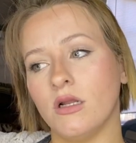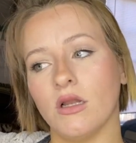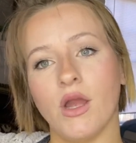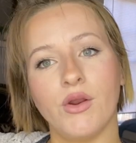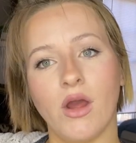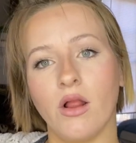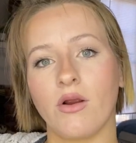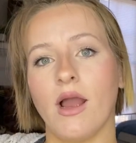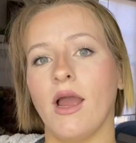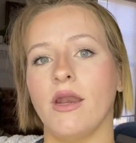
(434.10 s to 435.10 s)
low
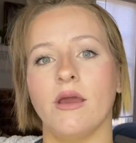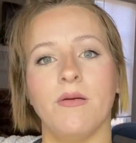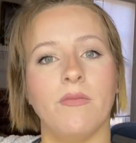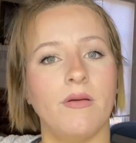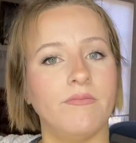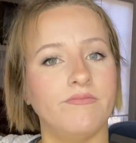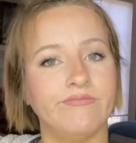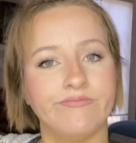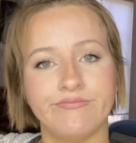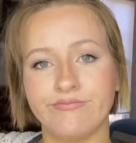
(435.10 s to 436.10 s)
dollar item,
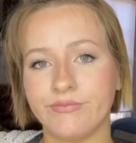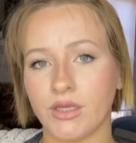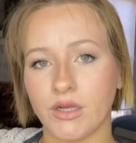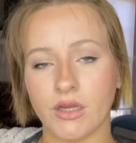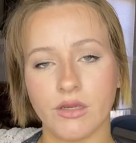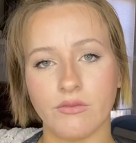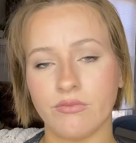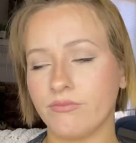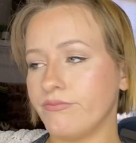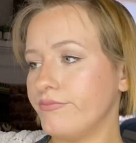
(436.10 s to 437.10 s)
you know,
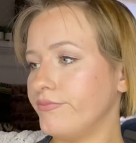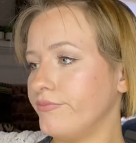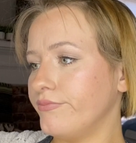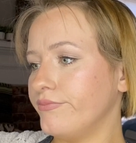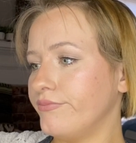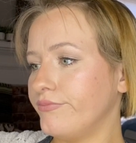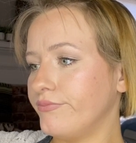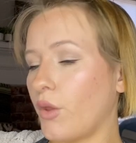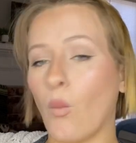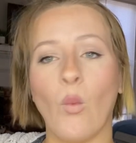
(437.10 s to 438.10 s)

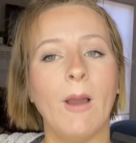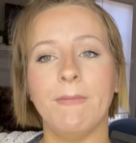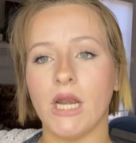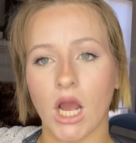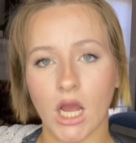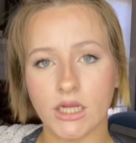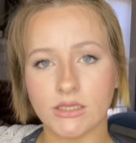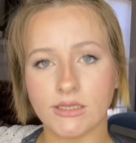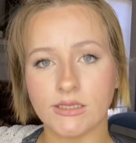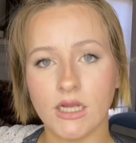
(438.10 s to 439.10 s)
what me
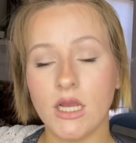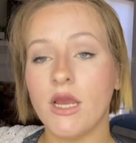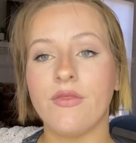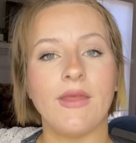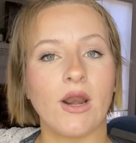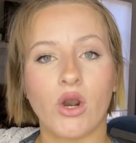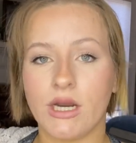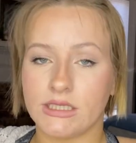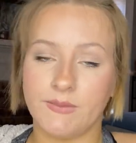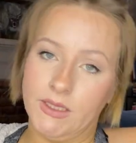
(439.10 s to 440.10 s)
nots that
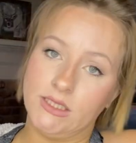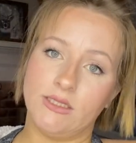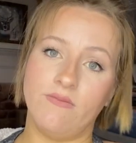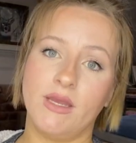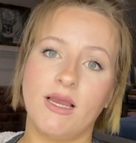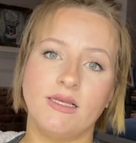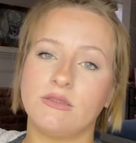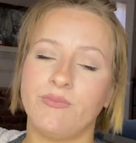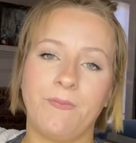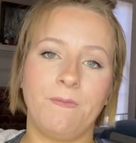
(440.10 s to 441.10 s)
aren't expensive,
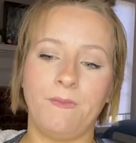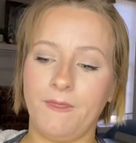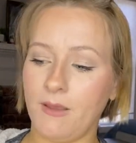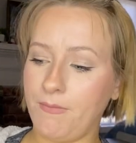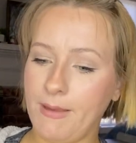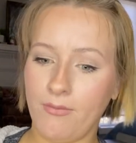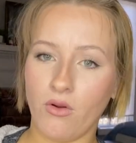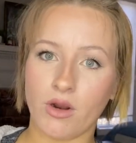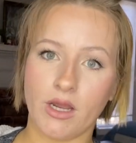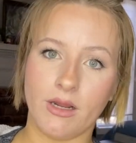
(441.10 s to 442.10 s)
because
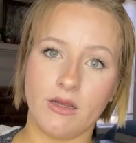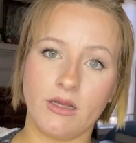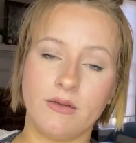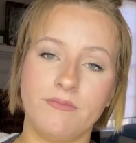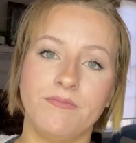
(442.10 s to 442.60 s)
people are going to,